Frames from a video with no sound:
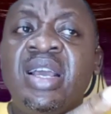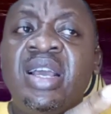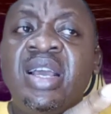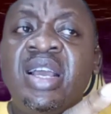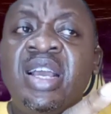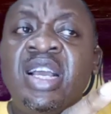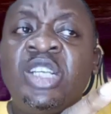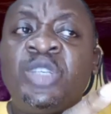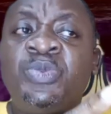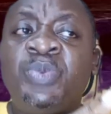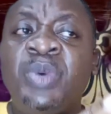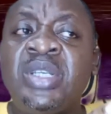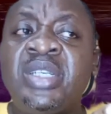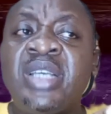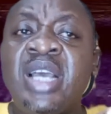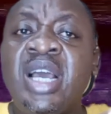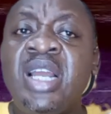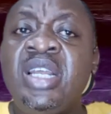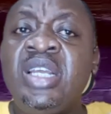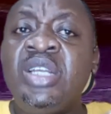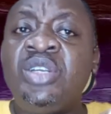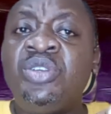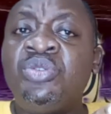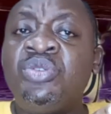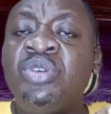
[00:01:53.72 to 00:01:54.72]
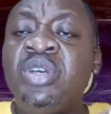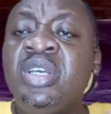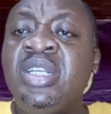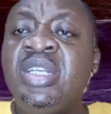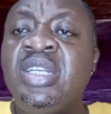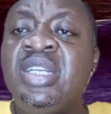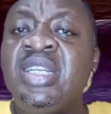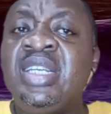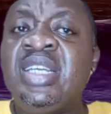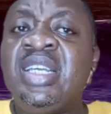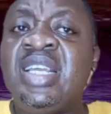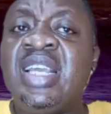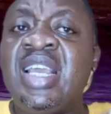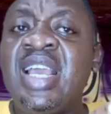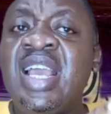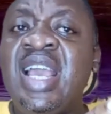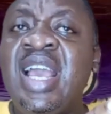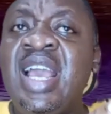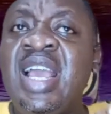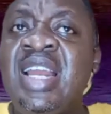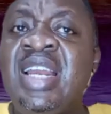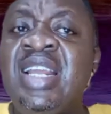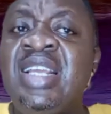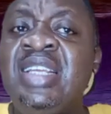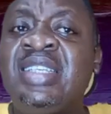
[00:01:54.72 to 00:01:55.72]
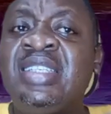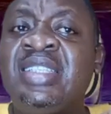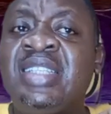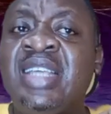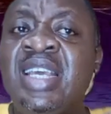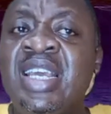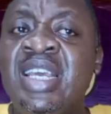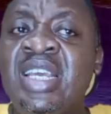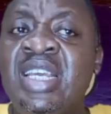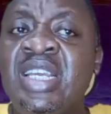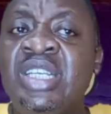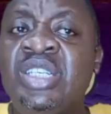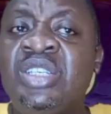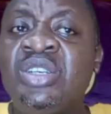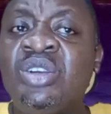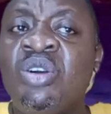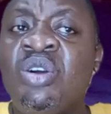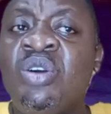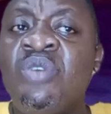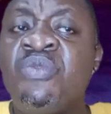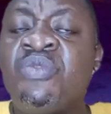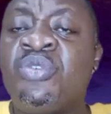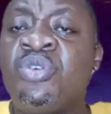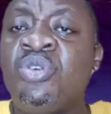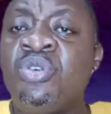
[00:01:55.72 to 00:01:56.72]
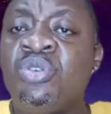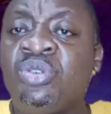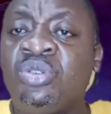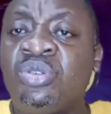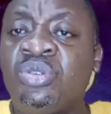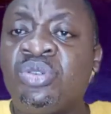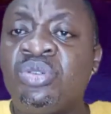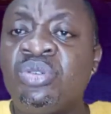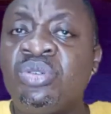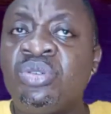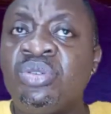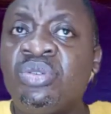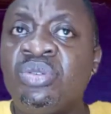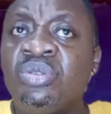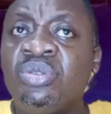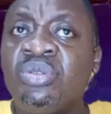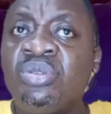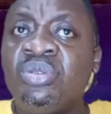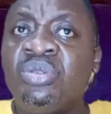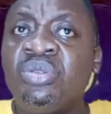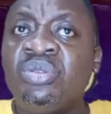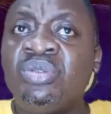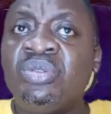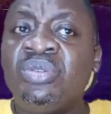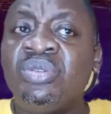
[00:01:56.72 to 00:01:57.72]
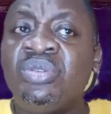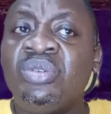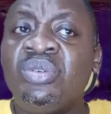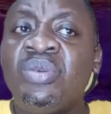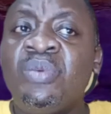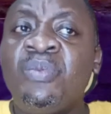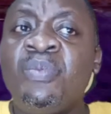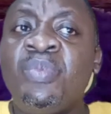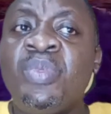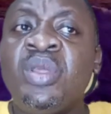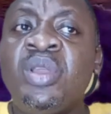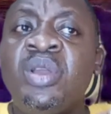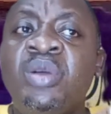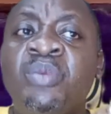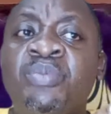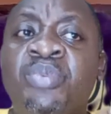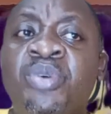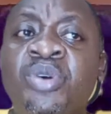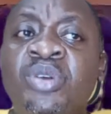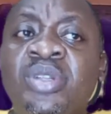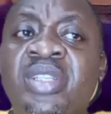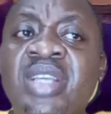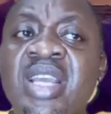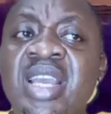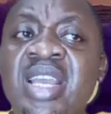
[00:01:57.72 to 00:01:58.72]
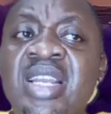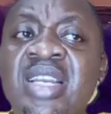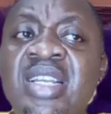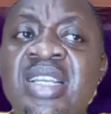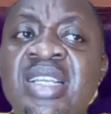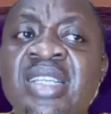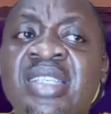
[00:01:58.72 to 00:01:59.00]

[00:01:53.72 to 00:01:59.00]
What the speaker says: especially during the early stage of growth. Protein